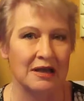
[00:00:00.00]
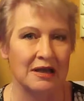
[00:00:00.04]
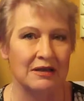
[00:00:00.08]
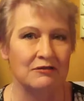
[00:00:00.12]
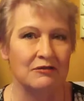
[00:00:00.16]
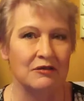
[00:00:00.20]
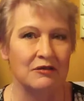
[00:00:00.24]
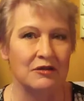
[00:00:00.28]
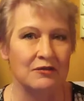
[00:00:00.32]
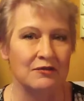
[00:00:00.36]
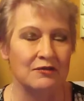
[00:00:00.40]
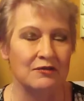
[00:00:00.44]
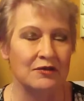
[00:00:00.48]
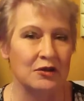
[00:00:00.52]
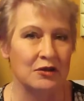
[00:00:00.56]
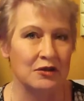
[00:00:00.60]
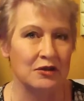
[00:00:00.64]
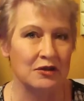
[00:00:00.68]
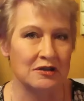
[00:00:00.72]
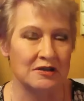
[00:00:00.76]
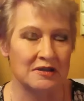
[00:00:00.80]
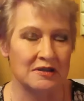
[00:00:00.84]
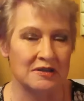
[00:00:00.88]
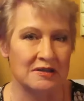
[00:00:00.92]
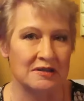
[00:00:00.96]
can
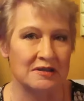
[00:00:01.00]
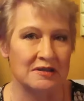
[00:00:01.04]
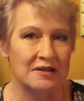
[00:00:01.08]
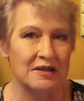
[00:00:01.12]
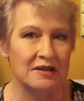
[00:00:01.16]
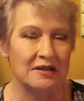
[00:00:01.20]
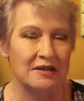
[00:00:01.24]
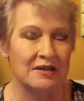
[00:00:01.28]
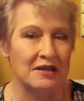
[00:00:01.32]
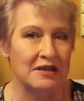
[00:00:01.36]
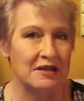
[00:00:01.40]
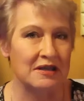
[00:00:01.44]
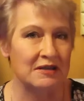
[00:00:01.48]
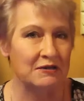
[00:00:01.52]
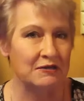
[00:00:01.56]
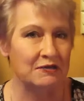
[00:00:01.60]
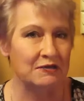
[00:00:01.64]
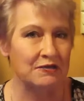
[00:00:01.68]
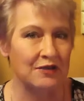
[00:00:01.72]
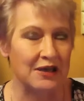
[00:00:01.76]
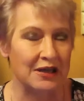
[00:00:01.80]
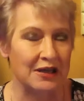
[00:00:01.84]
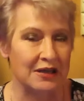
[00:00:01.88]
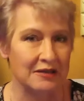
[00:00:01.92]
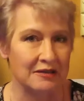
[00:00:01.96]
reverse the
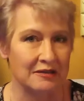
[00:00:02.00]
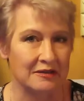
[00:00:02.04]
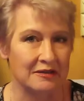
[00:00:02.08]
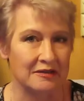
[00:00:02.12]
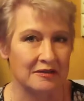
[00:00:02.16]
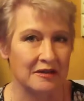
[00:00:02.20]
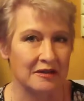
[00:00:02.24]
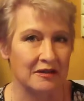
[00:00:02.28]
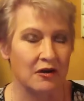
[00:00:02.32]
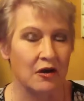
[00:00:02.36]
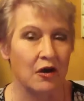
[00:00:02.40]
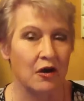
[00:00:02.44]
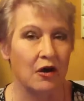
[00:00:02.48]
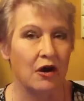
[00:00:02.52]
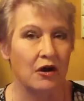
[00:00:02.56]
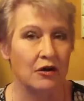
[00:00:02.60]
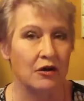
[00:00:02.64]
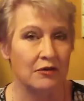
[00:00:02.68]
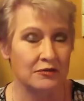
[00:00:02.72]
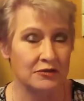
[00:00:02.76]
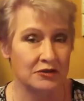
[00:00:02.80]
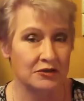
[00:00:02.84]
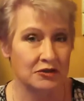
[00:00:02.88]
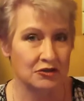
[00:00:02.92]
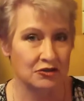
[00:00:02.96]
effects
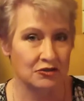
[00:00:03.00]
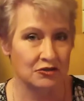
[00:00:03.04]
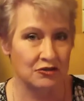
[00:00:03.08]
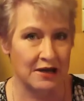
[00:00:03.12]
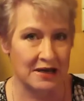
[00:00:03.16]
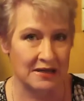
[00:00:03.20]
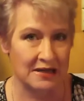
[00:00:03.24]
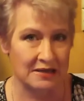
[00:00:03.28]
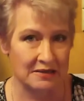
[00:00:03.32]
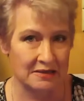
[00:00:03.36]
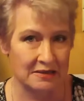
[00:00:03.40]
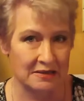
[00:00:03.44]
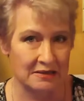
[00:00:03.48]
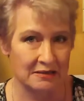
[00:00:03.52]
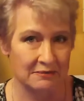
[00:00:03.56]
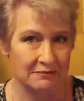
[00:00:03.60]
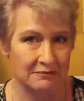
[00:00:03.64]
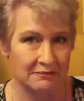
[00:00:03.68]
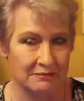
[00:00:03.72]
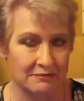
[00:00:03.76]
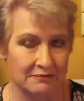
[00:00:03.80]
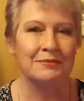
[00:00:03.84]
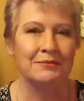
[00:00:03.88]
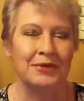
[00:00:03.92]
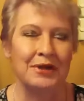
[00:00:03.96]
of stress.
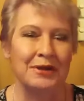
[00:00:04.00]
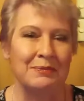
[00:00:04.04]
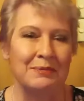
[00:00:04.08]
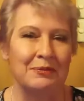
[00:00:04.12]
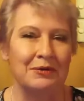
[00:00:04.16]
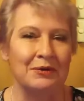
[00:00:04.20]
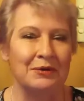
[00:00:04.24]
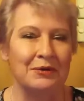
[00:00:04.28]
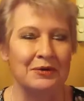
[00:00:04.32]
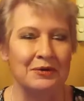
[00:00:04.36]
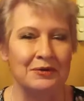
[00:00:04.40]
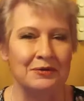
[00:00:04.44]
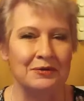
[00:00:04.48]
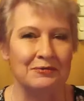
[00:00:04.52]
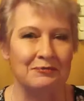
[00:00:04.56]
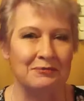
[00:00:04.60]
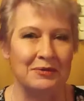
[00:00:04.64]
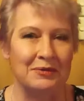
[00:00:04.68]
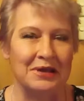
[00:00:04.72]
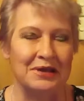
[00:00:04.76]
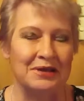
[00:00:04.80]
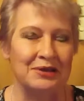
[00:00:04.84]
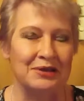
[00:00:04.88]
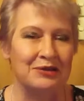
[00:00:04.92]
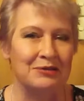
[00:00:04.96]
People
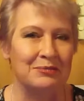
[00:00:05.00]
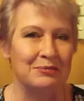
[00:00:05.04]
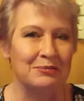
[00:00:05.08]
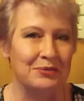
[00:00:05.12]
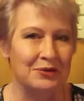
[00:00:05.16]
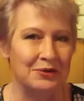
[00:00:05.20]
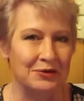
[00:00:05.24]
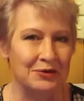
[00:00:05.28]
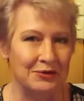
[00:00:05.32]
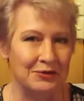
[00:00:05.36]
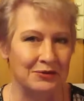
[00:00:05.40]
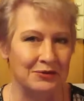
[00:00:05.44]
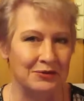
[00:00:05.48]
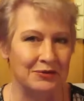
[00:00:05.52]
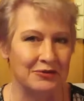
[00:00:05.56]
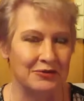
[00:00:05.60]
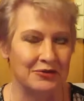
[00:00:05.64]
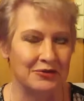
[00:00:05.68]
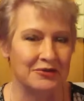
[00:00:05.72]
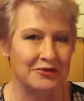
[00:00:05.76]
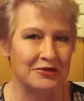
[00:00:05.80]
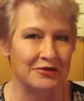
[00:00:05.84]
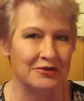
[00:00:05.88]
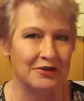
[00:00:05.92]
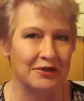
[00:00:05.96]
who've been
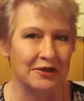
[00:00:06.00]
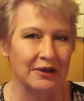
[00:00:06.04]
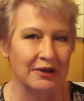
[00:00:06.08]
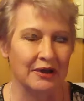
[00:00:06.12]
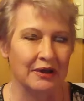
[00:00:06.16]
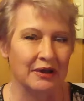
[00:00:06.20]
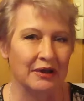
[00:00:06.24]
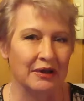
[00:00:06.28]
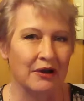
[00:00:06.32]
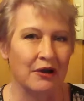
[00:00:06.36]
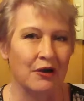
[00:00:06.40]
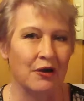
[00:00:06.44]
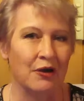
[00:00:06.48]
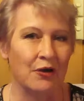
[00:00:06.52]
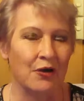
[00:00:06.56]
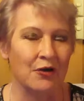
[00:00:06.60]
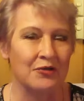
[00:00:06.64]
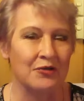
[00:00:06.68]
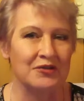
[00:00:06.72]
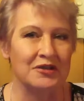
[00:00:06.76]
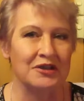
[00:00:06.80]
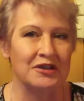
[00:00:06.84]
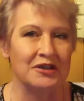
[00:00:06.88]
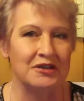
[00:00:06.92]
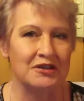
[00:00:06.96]
abused are
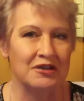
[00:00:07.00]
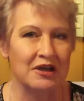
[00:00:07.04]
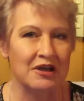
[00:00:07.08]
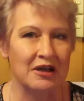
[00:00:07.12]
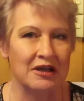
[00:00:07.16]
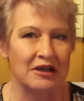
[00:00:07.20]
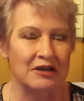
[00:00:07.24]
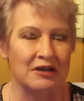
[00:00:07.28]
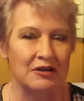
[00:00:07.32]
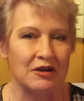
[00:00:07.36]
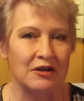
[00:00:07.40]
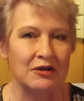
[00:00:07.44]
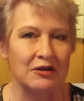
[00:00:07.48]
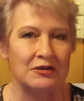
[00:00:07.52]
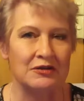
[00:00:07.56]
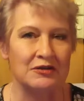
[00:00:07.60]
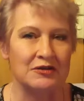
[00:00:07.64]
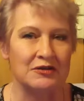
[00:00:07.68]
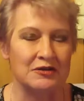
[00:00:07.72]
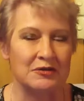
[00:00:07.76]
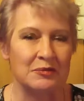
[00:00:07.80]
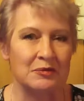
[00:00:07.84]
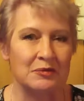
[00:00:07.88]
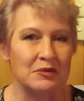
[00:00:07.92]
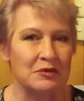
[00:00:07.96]
often
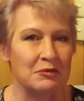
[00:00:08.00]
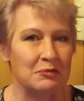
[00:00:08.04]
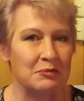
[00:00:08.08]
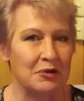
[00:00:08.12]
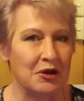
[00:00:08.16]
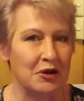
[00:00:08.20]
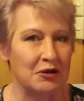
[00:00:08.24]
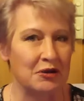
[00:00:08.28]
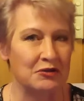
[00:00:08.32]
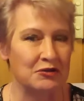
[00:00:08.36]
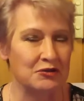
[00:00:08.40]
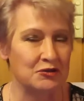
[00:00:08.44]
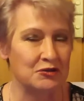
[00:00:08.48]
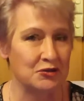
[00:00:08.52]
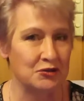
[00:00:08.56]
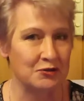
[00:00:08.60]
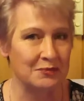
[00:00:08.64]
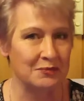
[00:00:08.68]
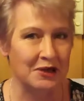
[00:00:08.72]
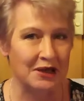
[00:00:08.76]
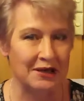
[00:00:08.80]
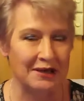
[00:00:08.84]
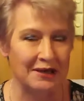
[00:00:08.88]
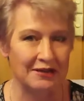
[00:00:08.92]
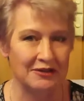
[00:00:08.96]
diagnosed with
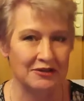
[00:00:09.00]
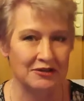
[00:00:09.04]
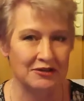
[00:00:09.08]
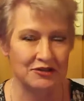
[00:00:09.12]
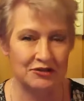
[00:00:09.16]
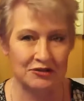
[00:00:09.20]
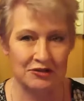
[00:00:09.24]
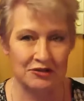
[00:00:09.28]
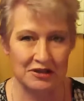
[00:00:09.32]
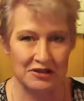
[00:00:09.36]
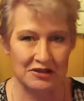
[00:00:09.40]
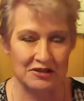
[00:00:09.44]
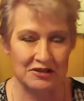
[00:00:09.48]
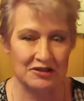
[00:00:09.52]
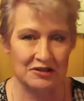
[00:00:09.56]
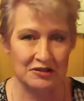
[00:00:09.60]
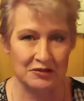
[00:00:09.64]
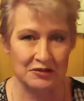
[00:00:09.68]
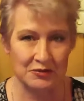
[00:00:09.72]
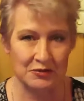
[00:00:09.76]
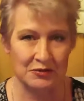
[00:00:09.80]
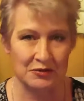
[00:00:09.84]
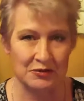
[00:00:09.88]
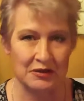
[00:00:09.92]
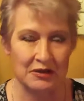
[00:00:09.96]
post-traumatic stress
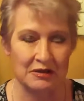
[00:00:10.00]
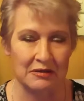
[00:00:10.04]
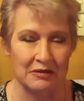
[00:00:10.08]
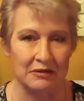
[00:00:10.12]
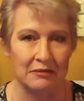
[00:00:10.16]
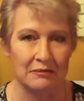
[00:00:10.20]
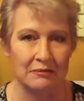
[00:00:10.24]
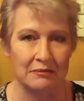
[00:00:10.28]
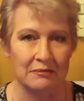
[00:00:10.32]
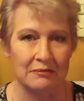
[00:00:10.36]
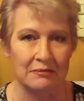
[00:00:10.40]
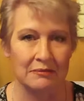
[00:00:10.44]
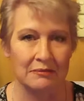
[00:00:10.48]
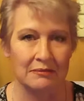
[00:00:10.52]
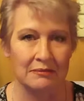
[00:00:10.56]
disorder.